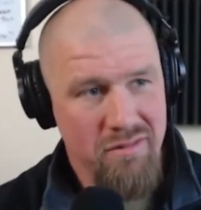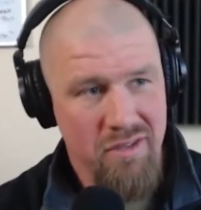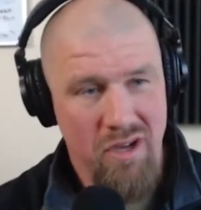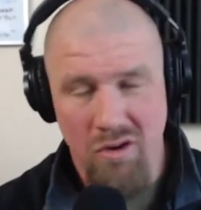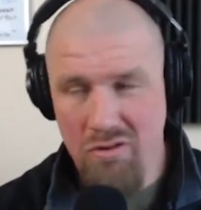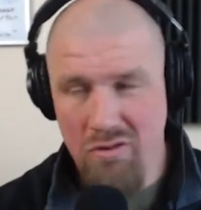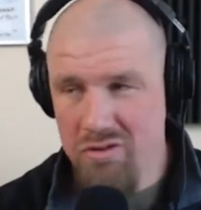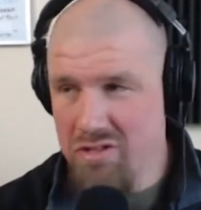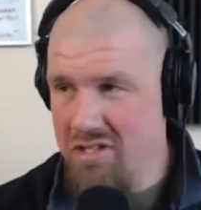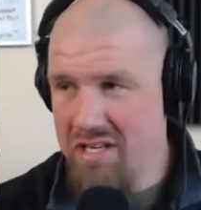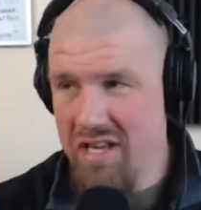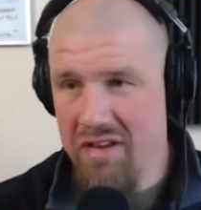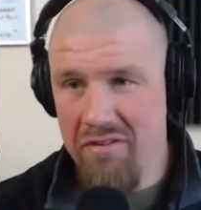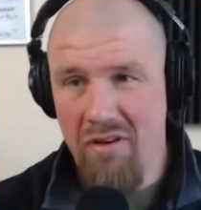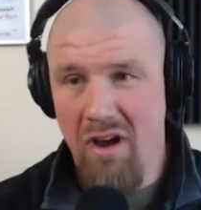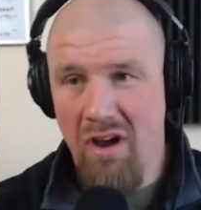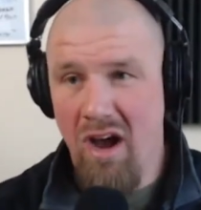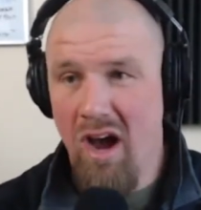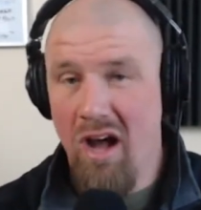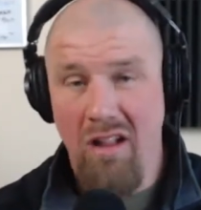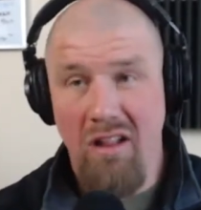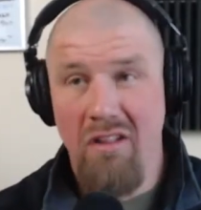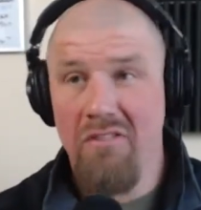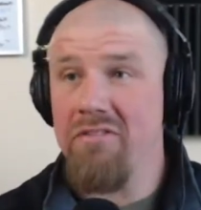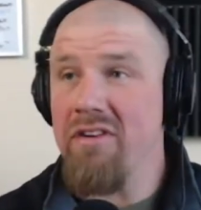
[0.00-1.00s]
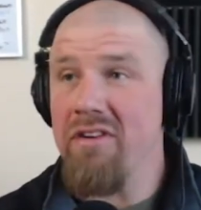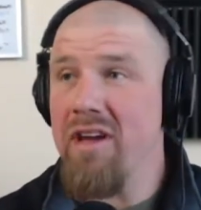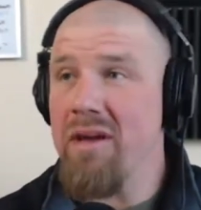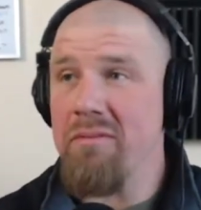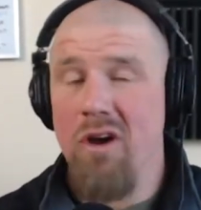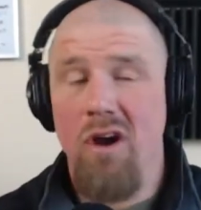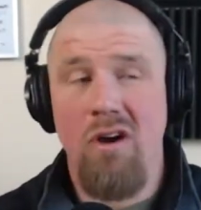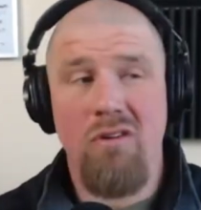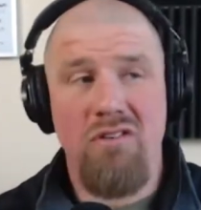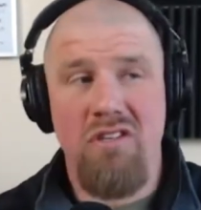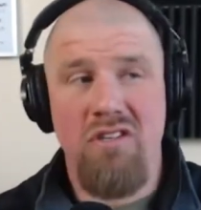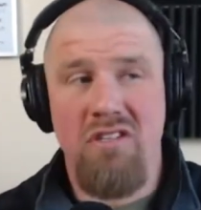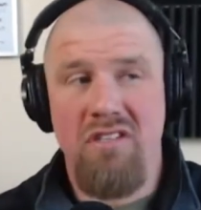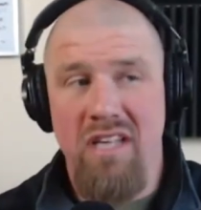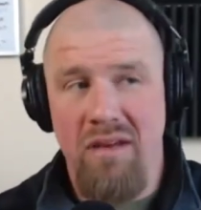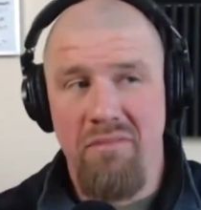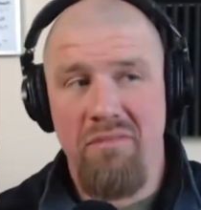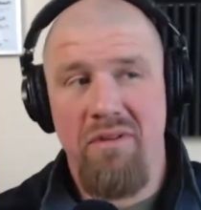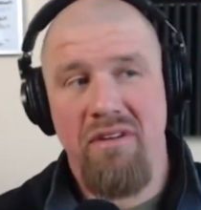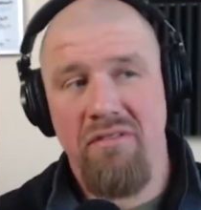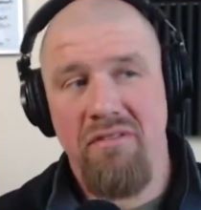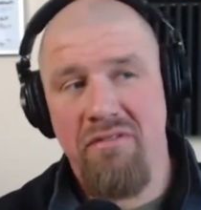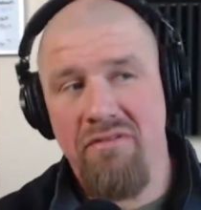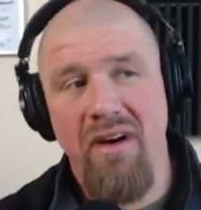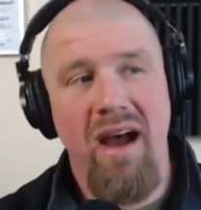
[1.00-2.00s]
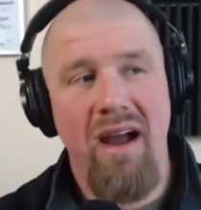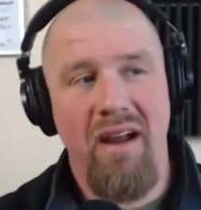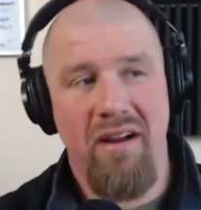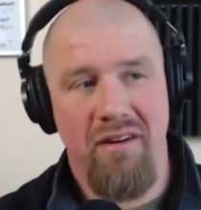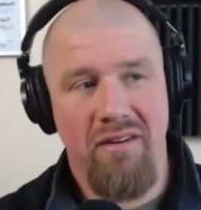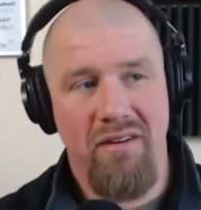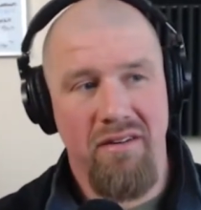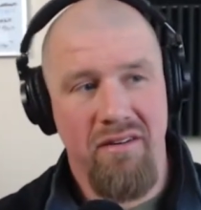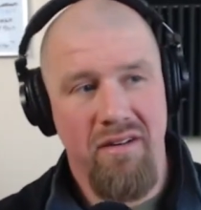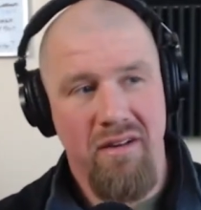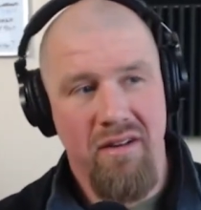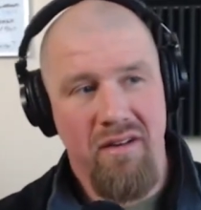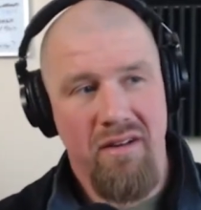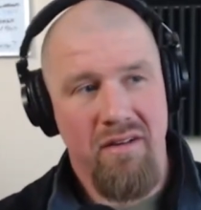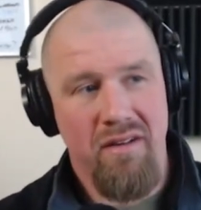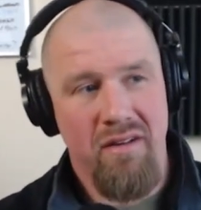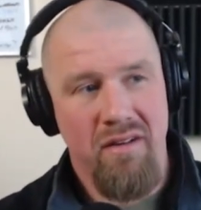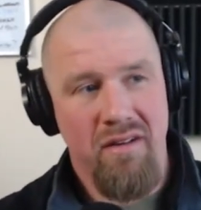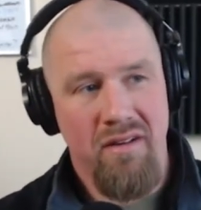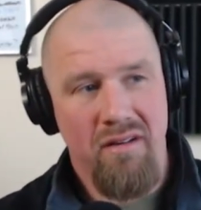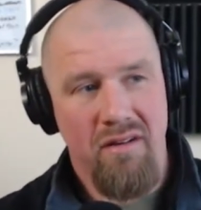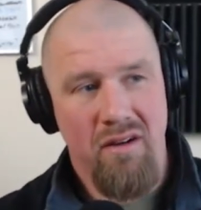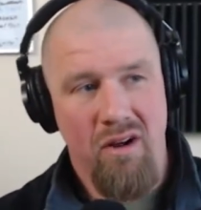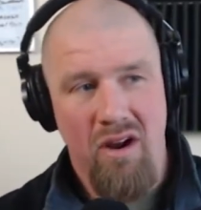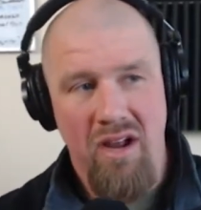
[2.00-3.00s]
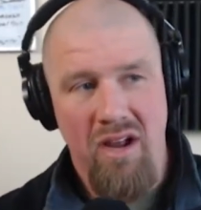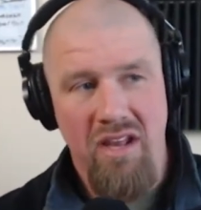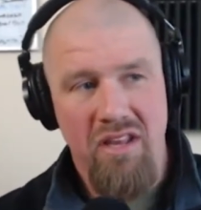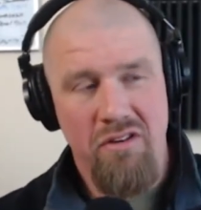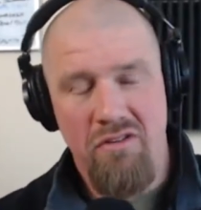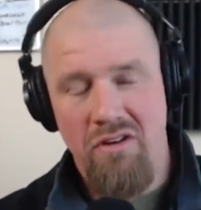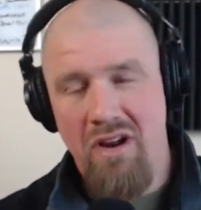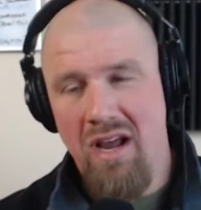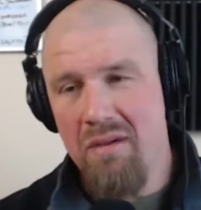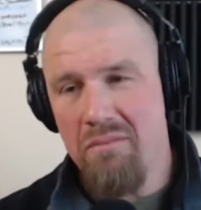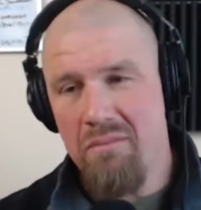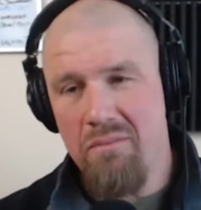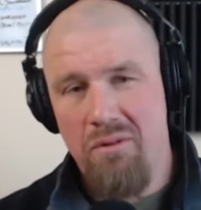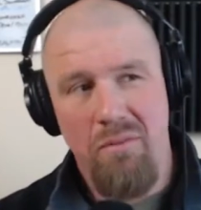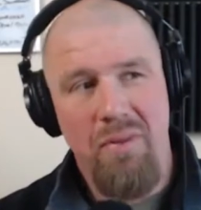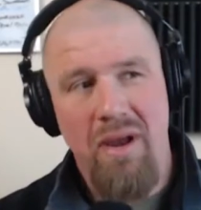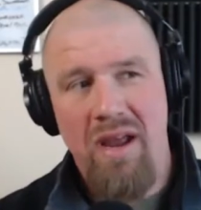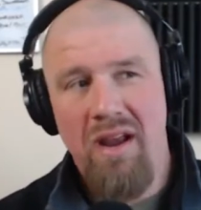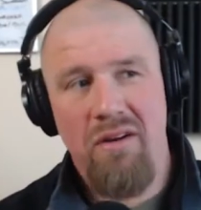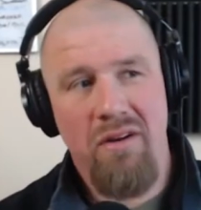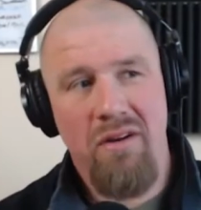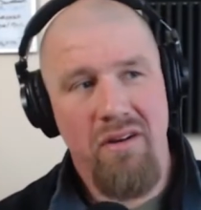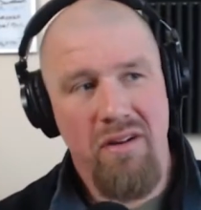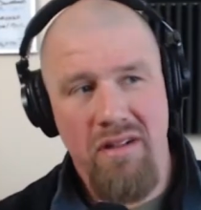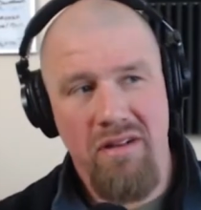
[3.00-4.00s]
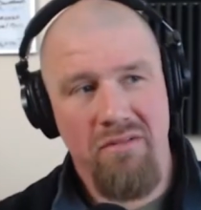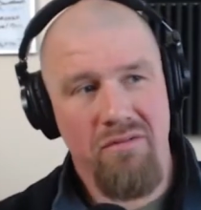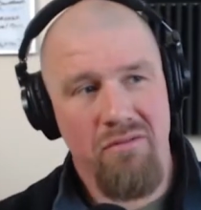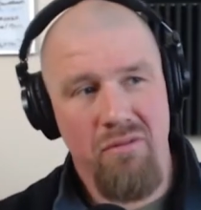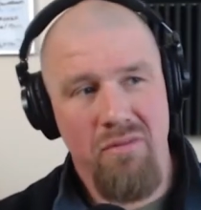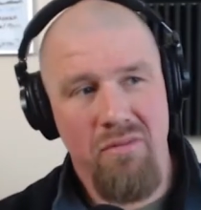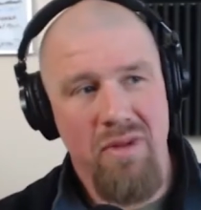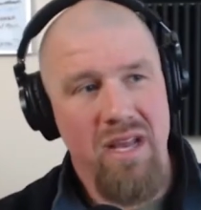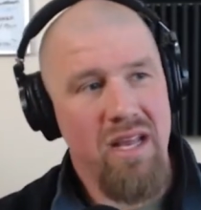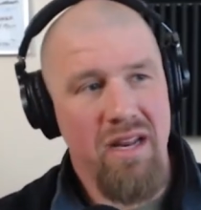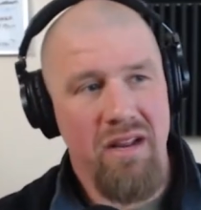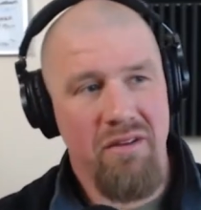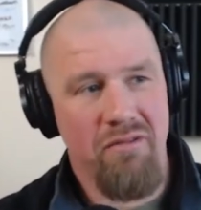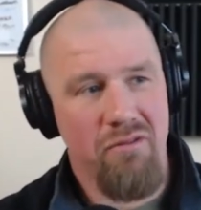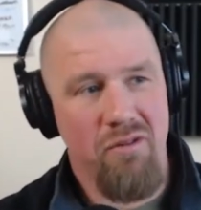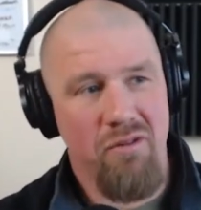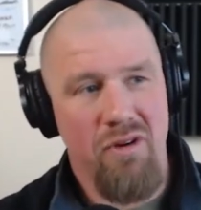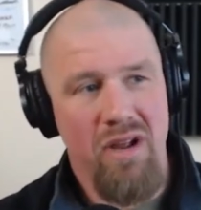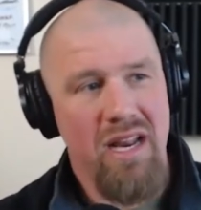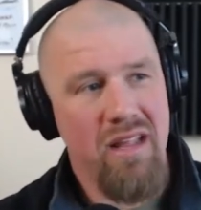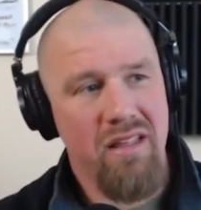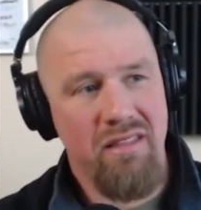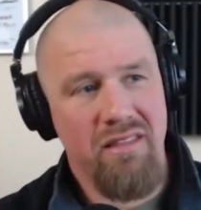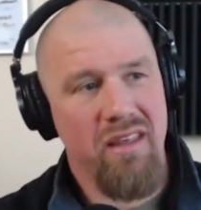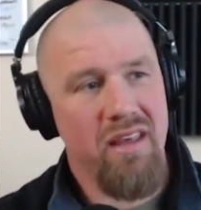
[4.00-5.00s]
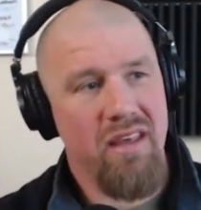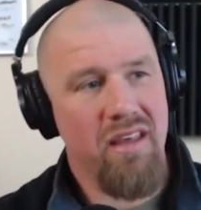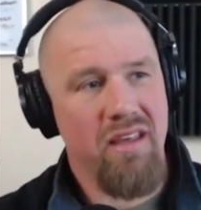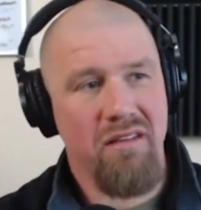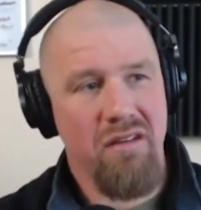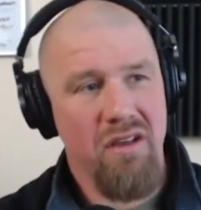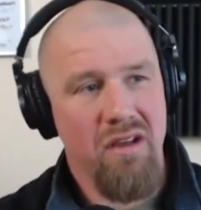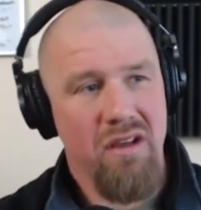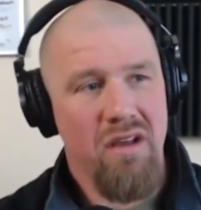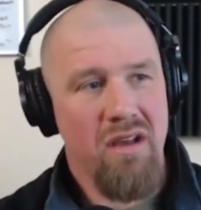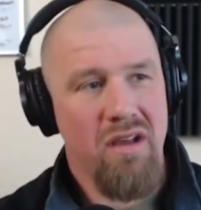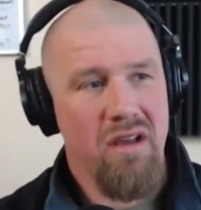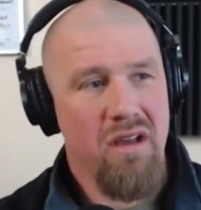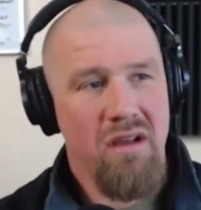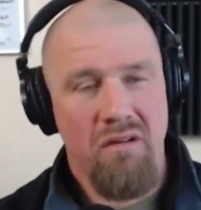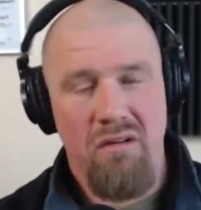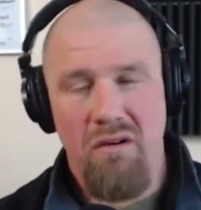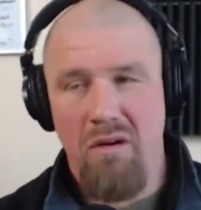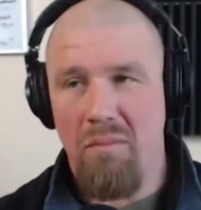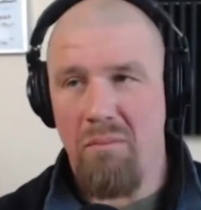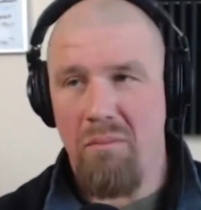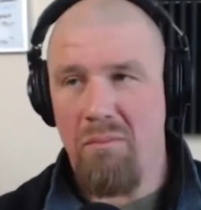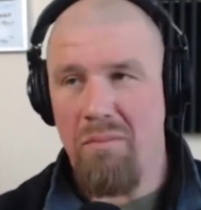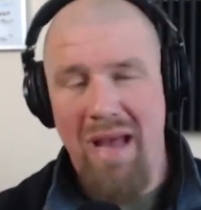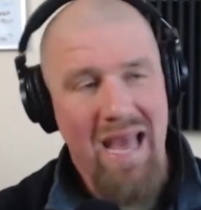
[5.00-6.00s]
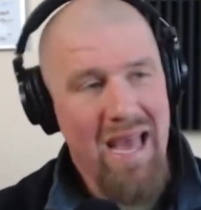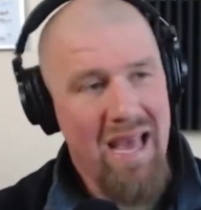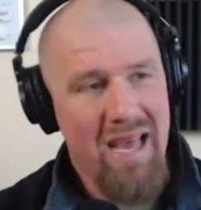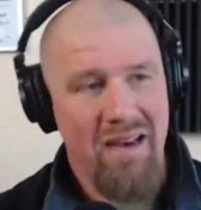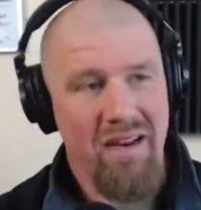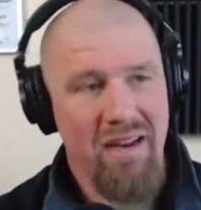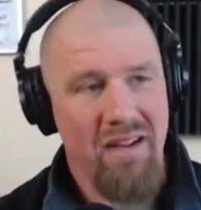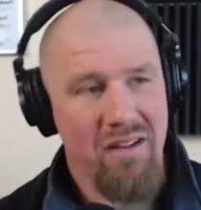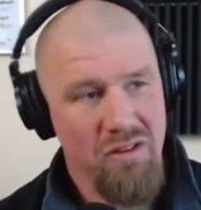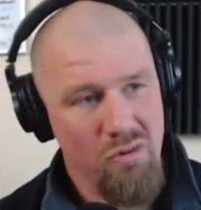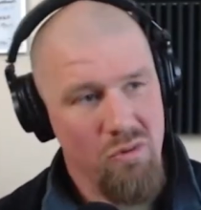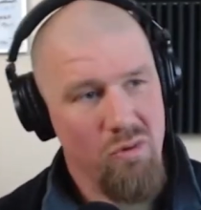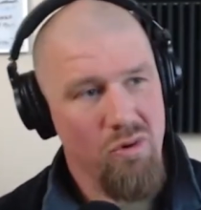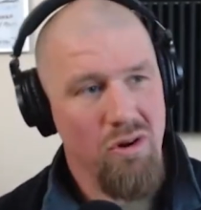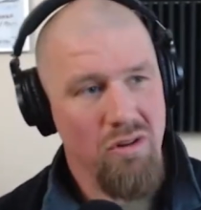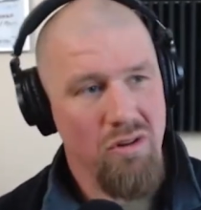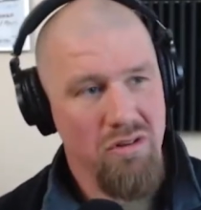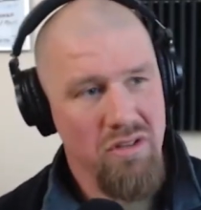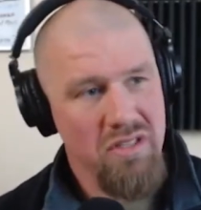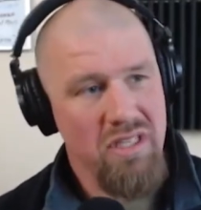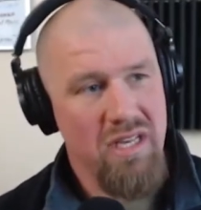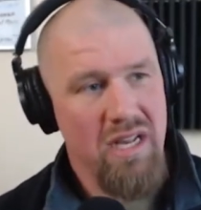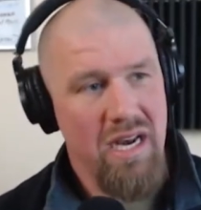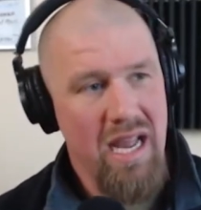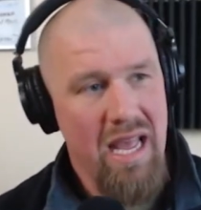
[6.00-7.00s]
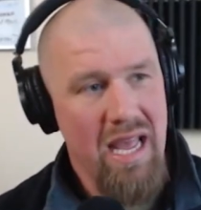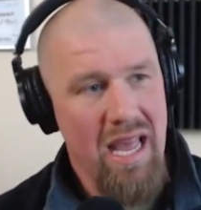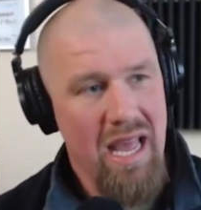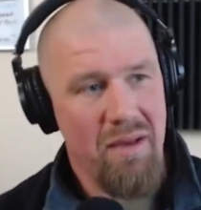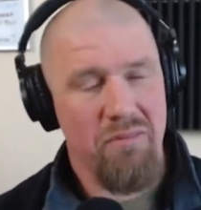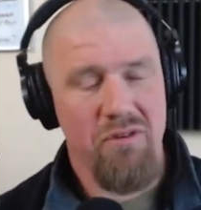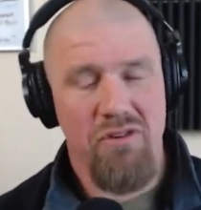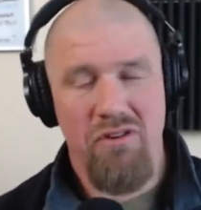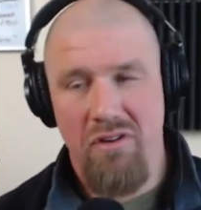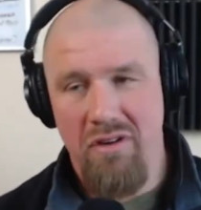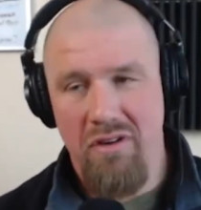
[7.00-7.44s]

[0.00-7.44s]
Coaches get Hall of Fame coaches have been fired. All right. You're not preparing them from any for anything bad in the world that's going to happen.